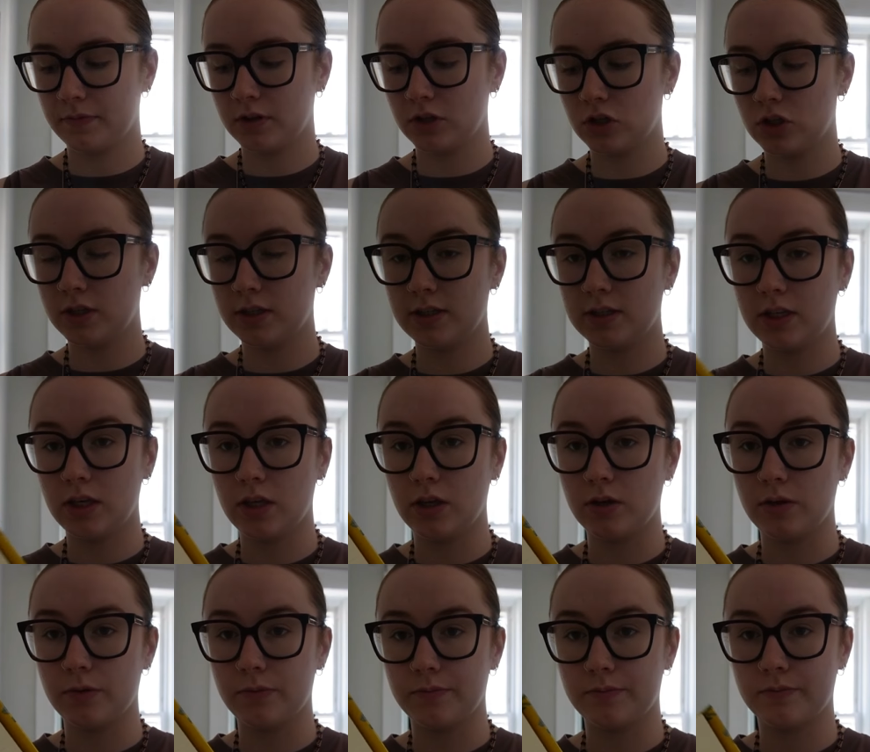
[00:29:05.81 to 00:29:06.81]
she's
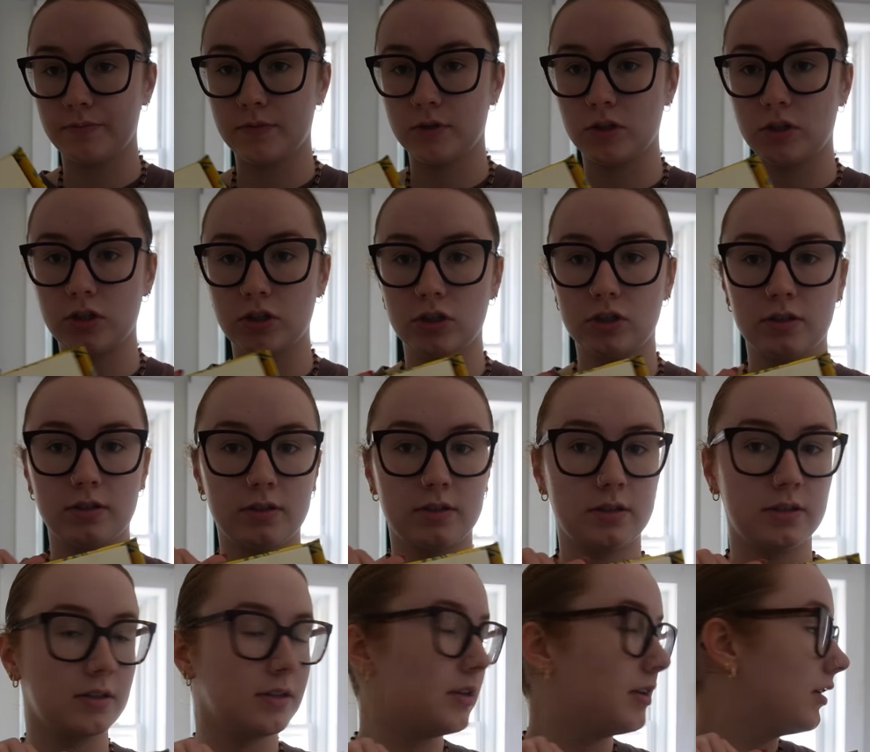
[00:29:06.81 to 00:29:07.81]
cute. No, I like she's, the
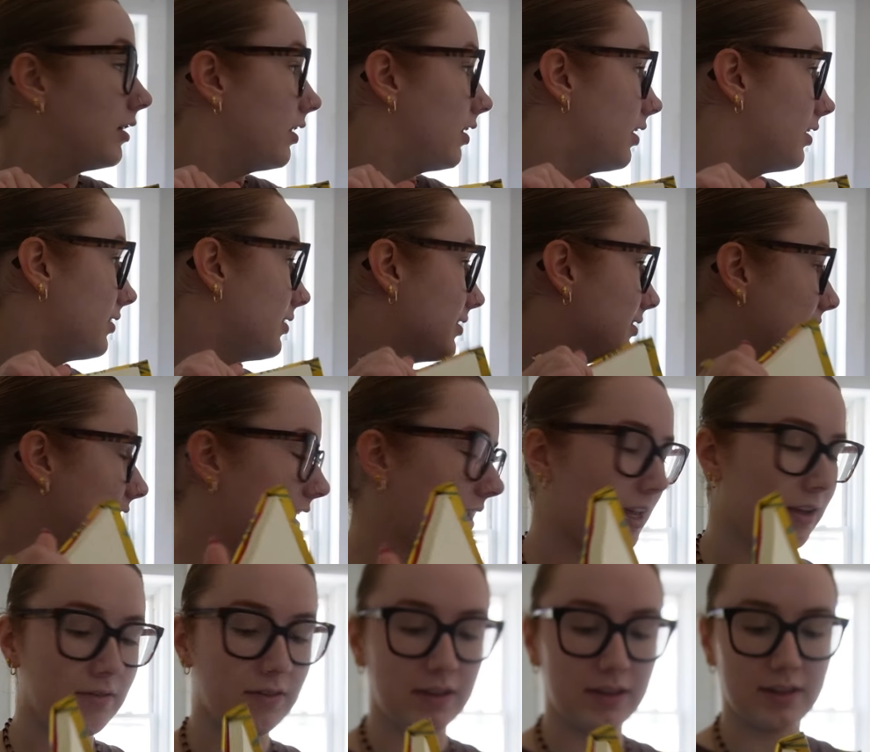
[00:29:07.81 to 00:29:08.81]
clasp. Doesn't it
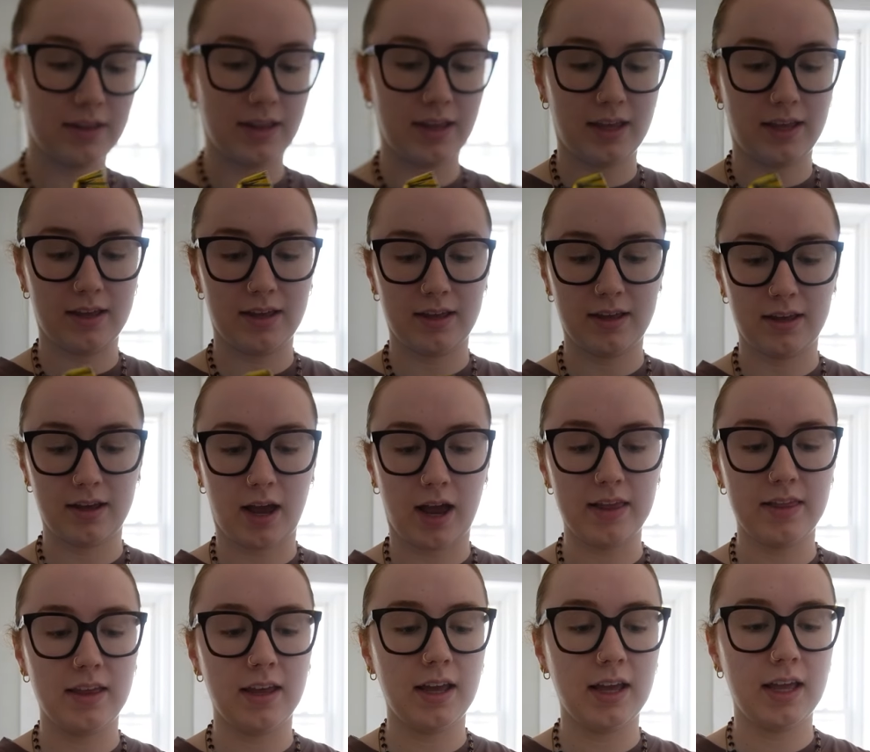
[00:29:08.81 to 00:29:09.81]
give it like, I
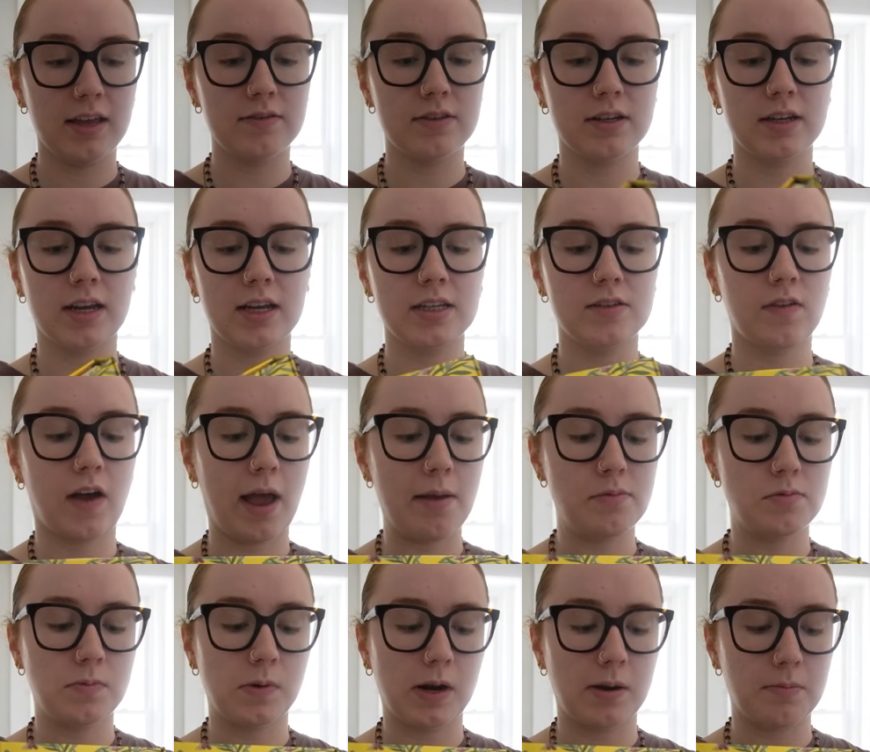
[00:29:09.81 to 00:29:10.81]
think it gives it nice
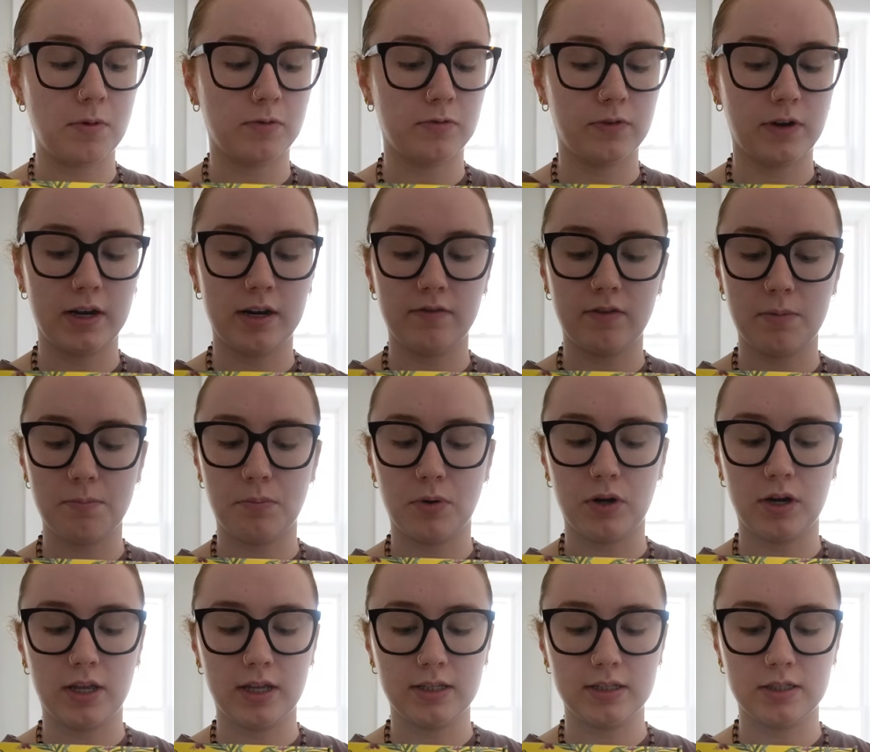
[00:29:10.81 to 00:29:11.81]
vibes, but I'm afraid if I'm
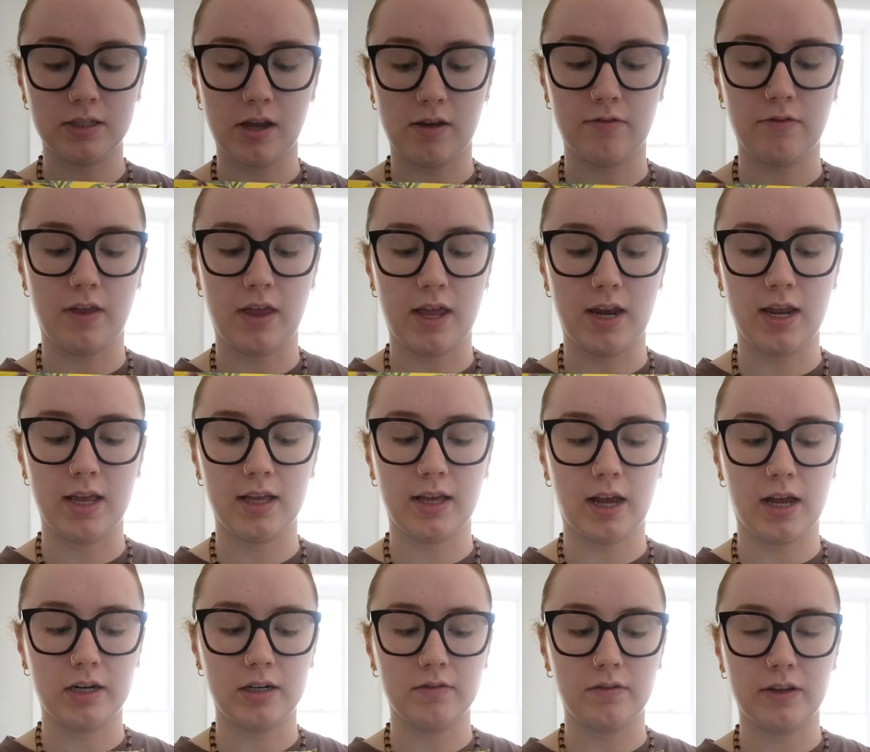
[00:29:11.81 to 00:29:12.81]
putting stuff in it,
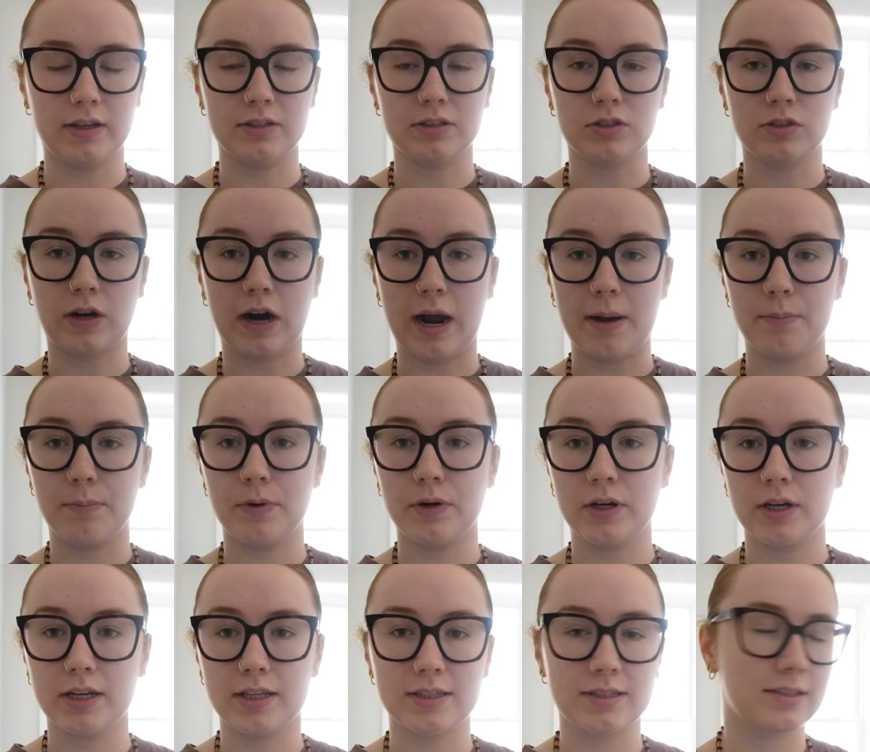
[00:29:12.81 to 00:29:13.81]
kind of like a
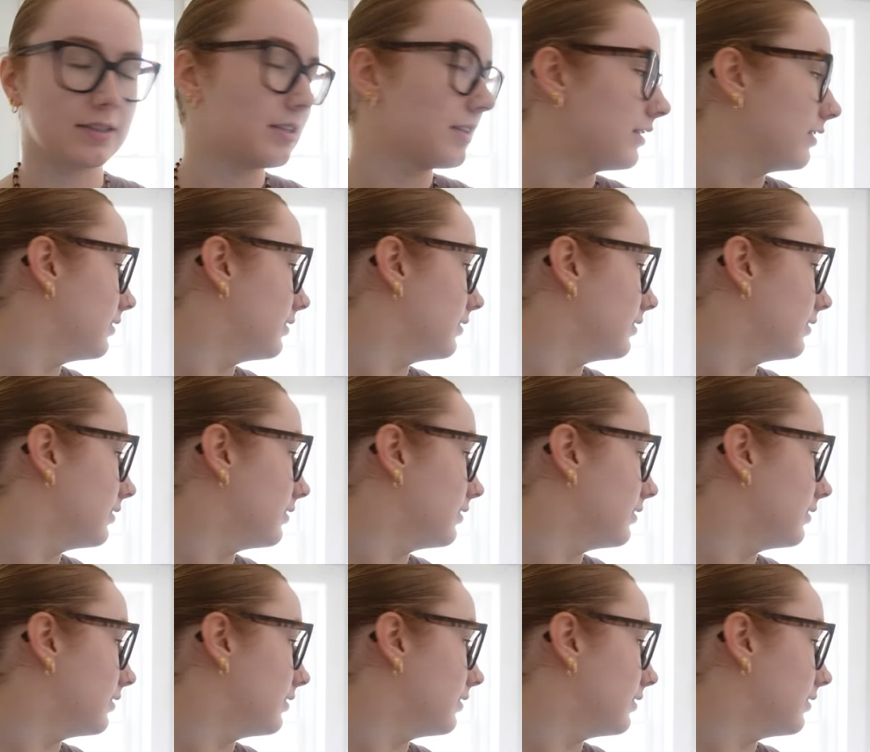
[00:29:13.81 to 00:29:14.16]
scrapbook, it's